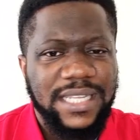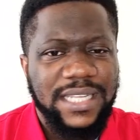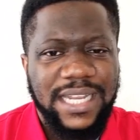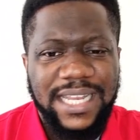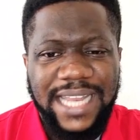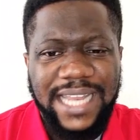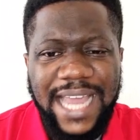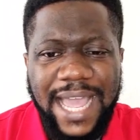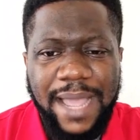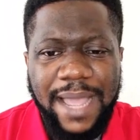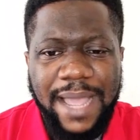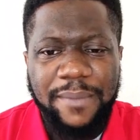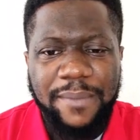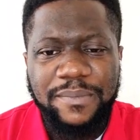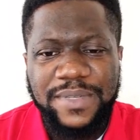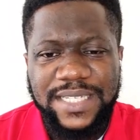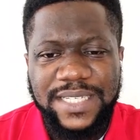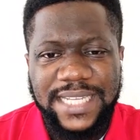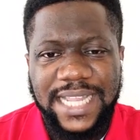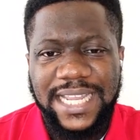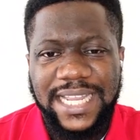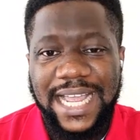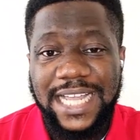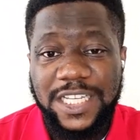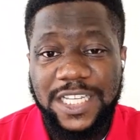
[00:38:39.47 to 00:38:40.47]
the
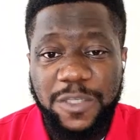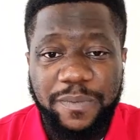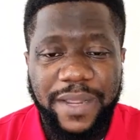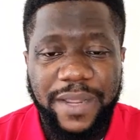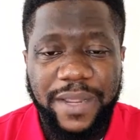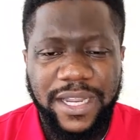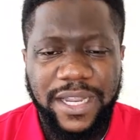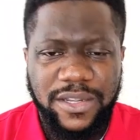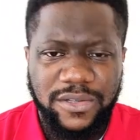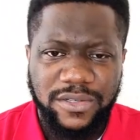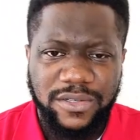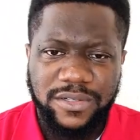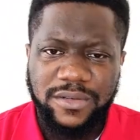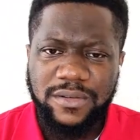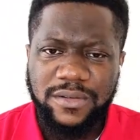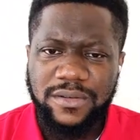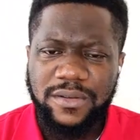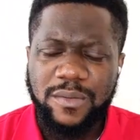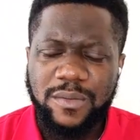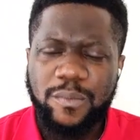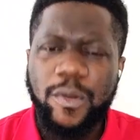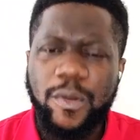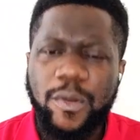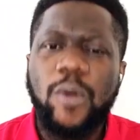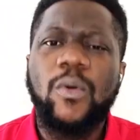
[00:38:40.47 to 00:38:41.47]
lambs that are speckled?
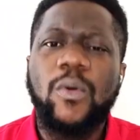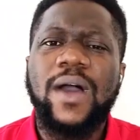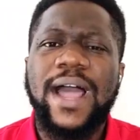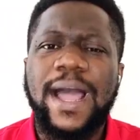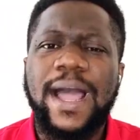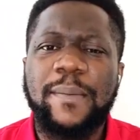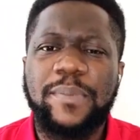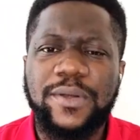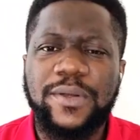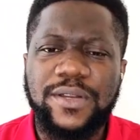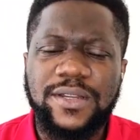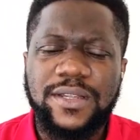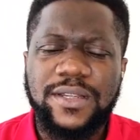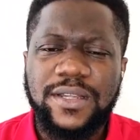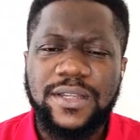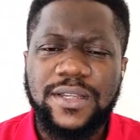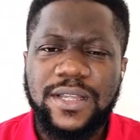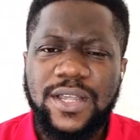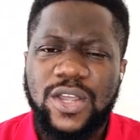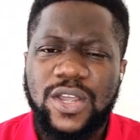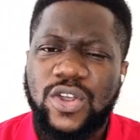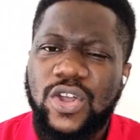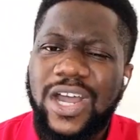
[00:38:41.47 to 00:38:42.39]
But what happened?